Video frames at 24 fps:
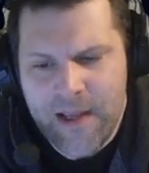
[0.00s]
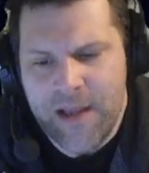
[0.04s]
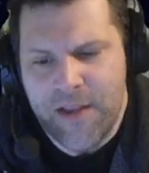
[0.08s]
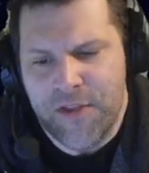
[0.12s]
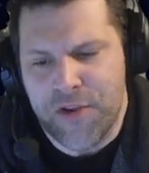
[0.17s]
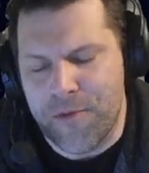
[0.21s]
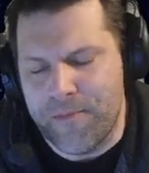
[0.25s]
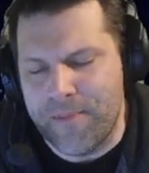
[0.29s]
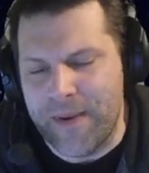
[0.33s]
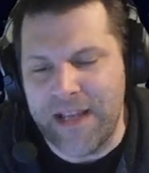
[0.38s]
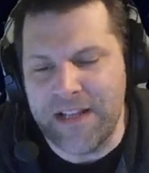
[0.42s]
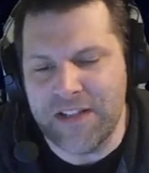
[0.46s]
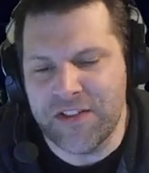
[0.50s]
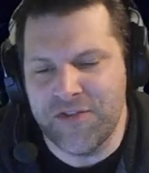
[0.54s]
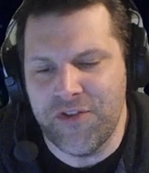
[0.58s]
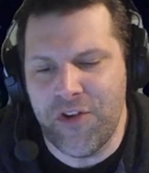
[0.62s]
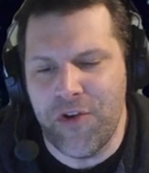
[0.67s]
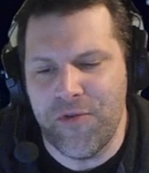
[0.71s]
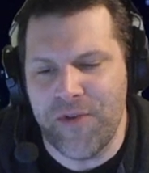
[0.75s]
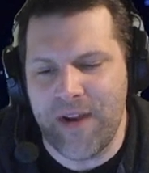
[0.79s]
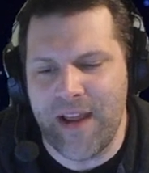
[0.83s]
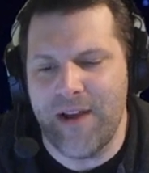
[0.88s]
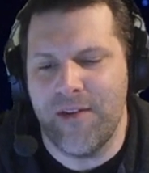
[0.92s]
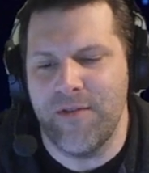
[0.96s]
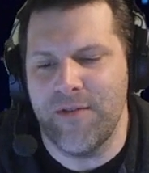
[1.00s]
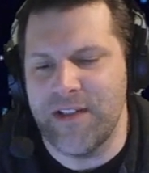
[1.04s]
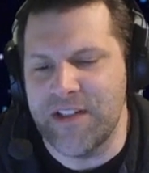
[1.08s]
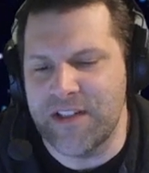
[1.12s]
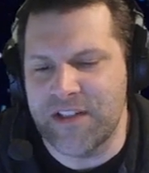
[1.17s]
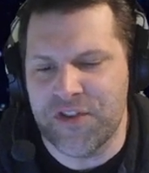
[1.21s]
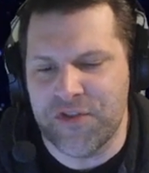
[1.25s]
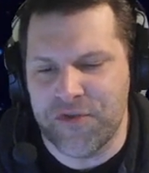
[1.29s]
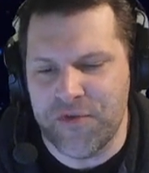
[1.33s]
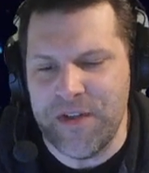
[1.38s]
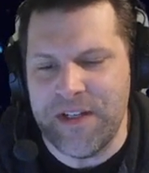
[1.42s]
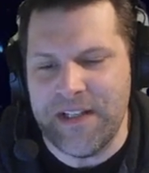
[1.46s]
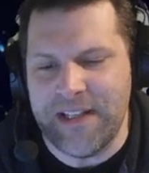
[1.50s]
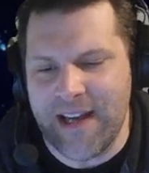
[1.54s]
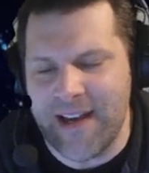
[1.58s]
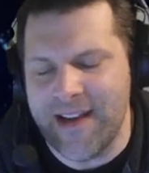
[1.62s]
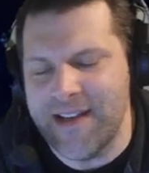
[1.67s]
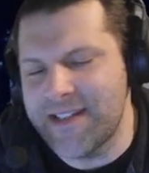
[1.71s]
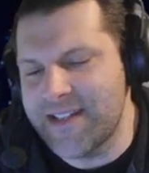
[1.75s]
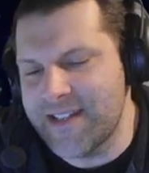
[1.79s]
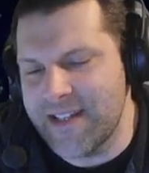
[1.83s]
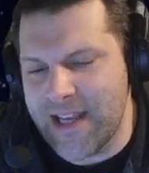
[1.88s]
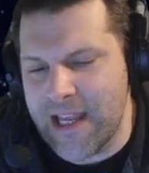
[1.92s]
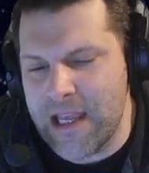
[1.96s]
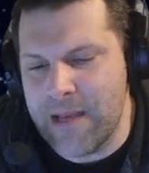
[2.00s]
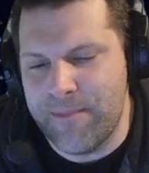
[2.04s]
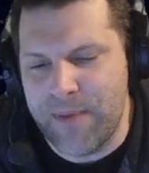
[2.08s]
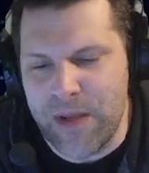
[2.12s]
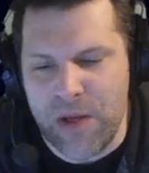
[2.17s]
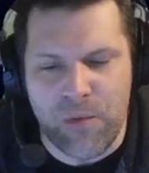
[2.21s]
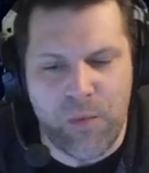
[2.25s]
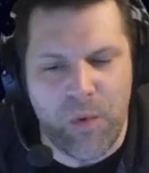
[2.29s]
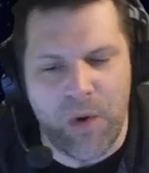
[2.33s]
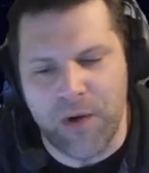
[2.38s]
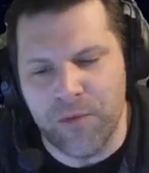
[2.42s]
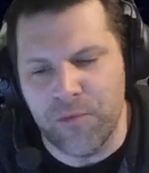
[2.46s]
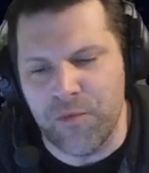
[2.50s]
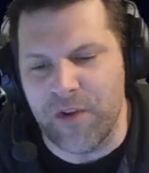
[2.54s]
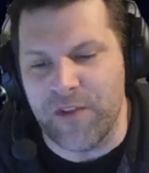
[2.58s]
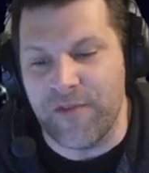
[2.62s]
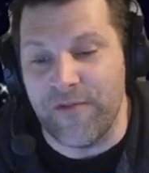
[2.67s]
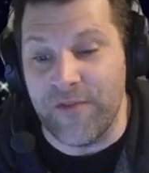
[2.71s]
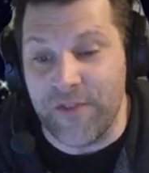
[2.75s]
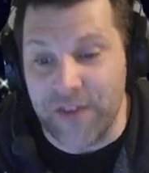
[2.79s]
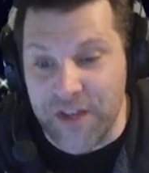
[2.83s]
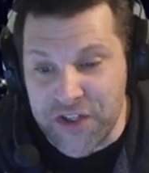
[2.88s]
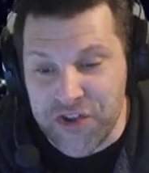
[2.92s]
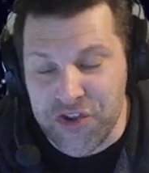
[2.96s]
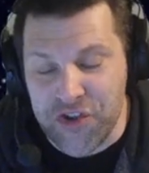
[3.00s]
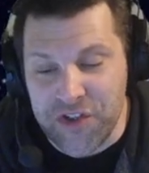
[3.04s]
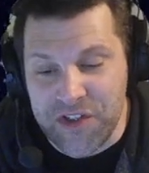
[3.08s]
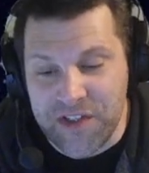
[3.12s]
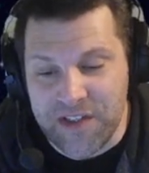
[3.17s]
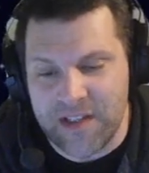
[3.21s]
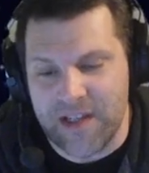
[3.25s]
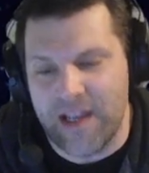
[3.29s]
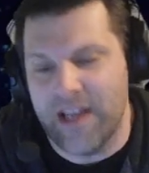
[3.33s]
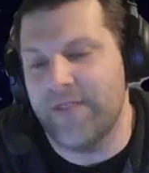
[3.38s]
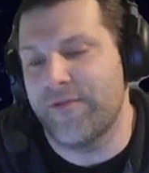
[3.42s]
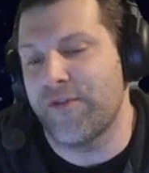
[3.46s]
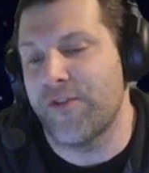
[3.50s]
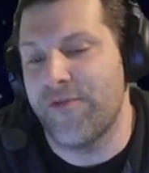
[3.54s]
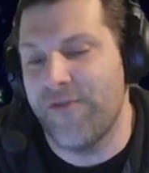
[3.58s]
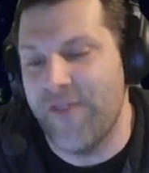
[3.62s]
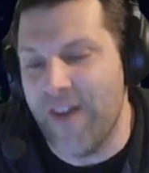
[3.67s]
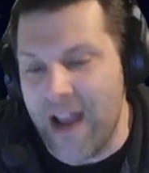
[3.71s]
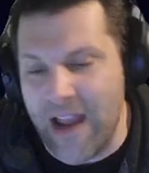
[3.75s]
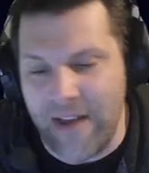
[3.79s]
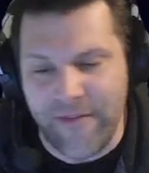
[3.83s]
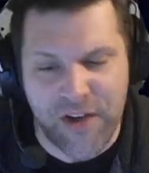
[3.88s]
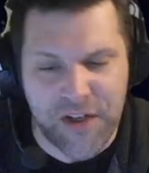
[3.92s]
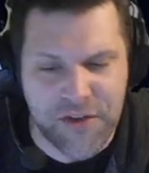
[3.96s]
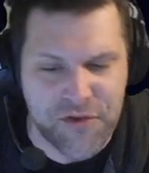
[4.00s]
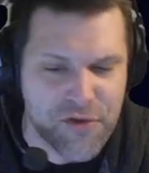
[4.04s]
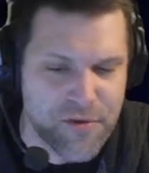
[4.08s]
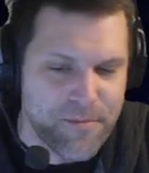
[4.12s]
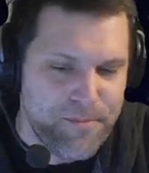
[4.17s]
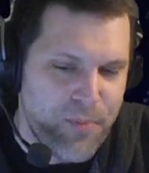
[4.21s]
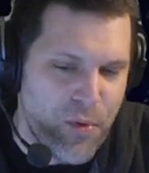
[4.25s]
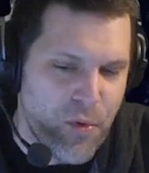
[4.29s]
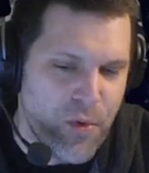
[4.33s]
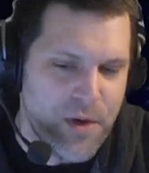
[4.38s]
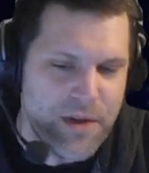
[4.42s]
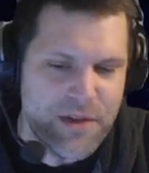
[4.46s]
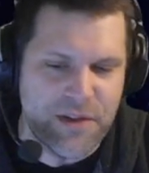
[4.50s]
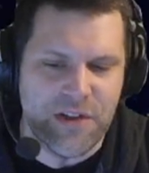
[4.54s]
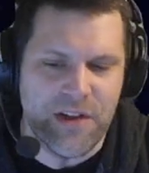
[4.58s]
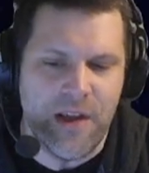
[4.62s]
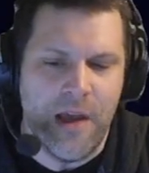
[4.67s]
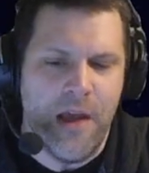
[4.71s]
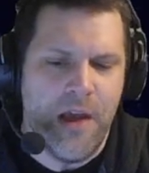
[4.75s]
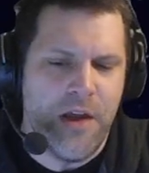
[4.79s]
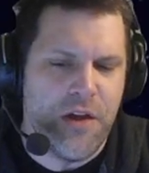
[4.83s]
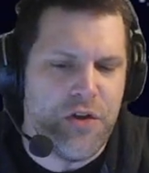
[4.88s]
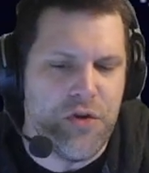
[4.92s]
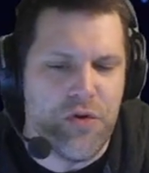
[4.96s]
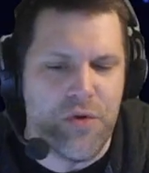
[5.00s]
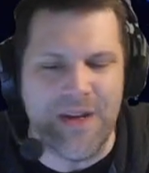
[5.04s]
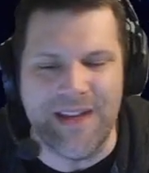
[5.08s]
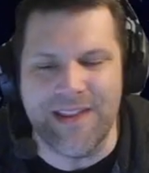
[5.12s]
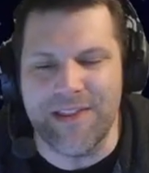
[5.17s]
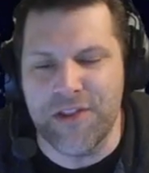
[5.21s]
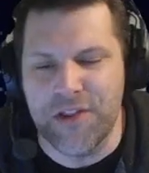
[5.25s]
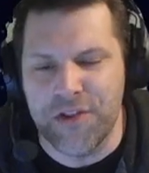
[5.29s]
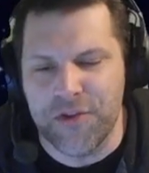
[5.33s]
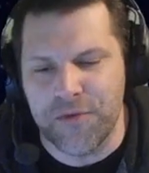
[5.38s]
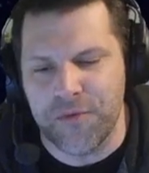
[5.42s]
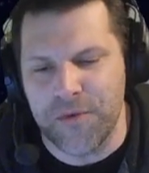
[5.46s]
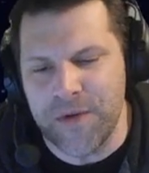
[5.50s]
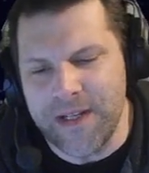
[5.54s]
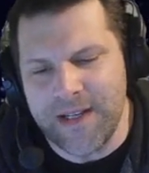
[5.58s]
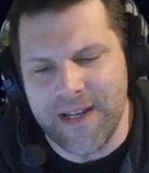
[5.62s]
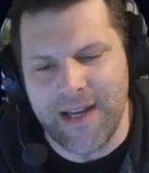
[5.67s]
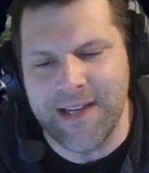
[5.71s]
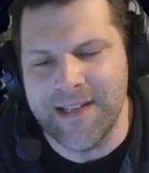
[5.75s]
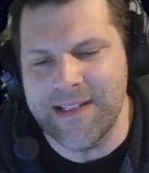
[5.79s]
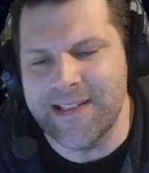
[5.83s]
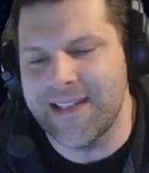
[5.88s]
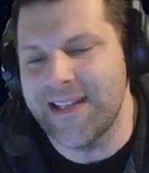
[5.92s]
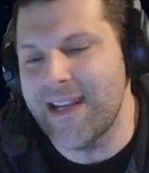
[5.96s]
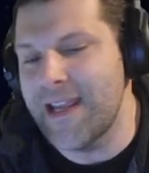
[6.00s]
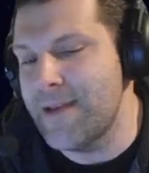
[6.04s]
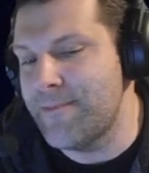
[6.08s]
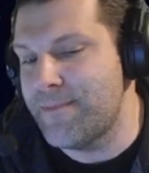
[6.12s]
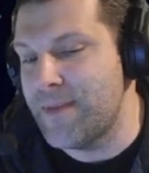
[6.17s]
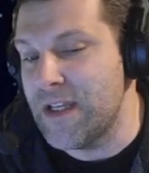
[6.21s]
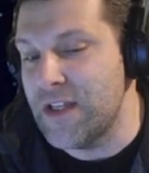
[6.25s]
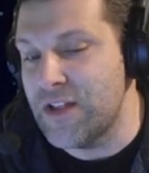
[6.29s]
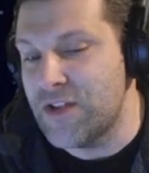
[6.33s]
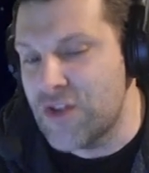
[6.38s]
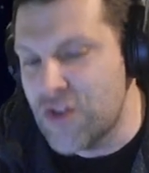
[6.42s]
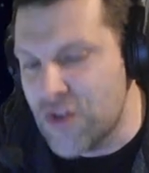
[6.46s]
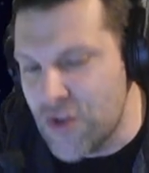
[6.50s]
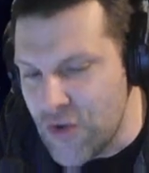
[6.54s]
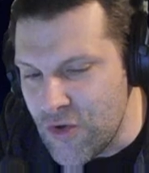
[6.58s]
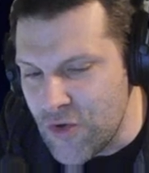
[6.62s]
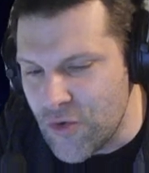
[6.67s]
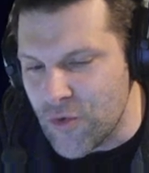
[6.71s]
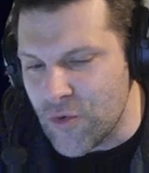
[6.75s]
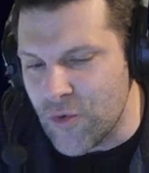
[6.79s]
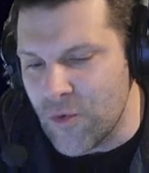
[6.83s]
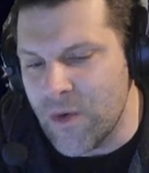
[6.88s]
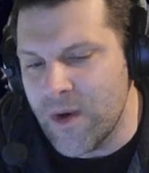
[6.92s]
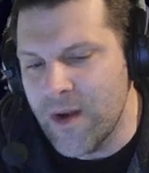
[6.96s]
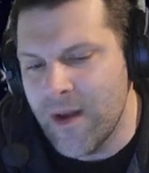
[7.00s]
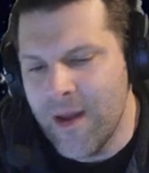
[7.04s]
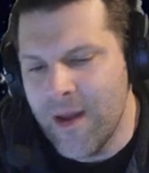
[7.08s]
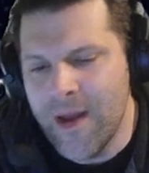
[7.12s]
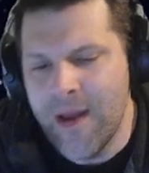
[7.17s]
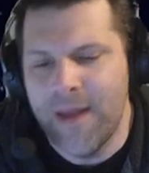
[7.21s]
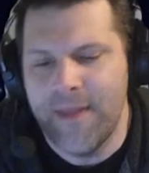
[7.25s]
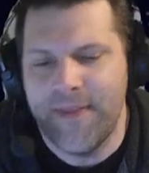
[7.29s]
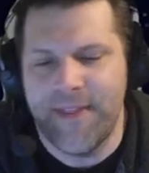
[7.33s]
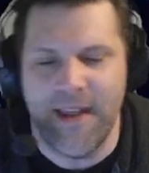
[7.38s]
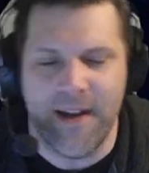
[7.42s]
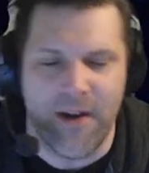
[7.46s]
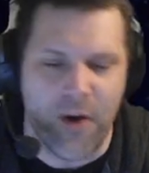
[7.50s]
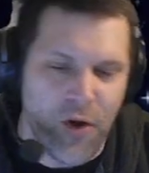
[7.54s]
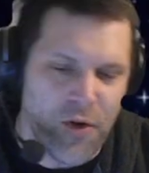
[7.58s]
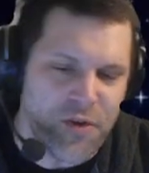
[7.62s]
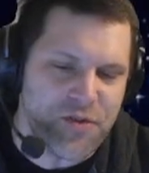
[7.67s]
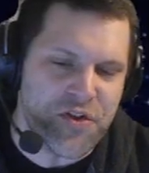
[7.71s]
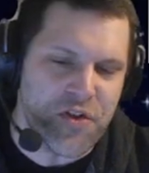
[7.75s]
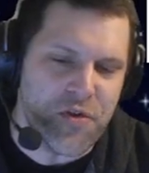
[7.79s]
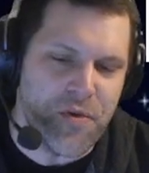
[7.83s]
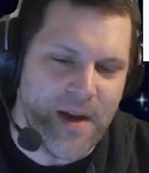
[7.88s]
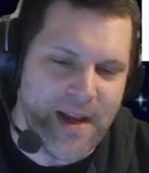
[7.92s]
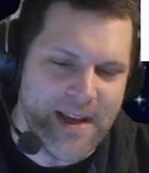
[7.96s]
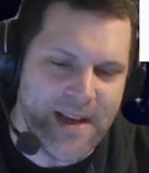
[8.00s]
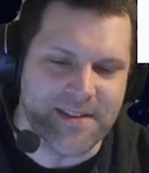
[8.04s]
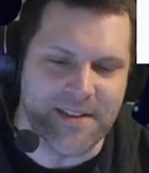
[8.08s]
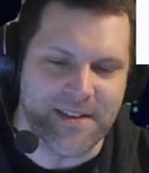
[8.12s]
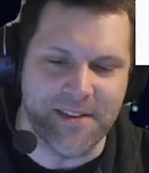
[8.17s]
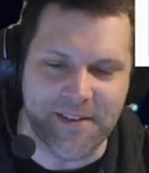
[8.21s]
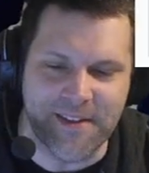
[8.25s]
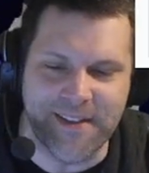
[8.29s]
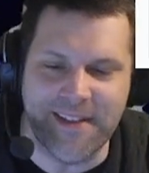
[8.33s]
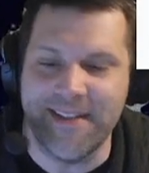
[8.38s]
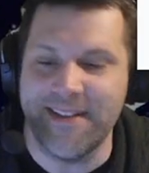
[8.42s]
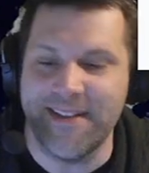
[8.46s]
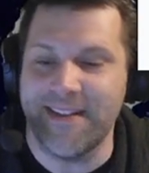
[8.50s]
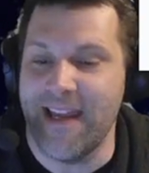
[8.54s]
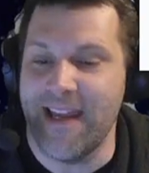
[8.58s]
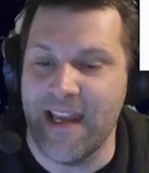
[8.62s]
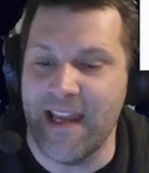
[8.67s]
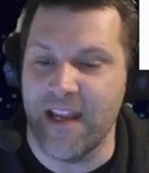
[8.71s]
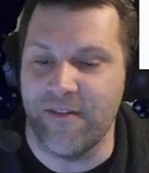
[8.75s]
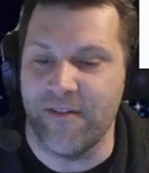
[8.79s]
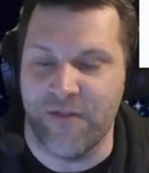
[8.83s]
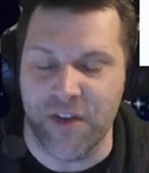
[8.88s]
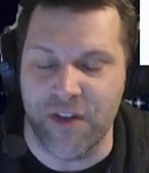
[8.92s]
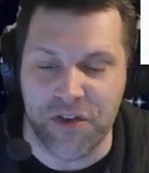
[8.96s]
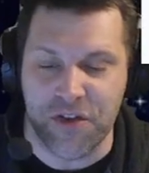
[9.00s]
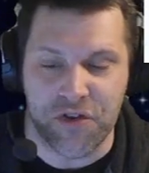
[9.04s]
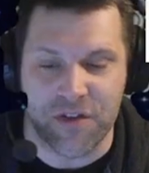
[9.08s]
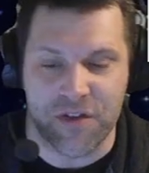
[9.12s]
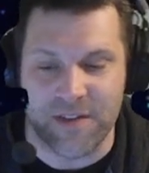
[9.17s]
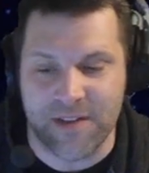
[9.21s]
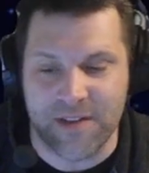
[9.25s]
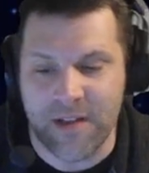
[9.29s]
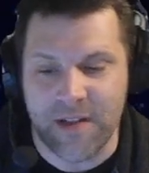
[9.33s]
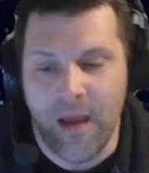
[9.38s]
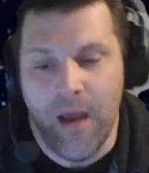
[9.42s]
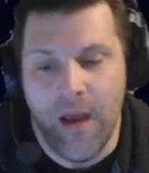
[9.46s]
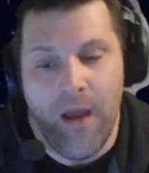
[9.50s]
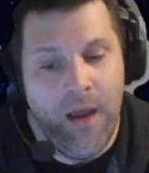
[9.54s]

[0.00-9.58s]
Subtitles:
Their base loadout is 3 dice at AP1 with Vicious. And for 5 extra points, you get 3 dice at AP2 that also has Elite and Vicious.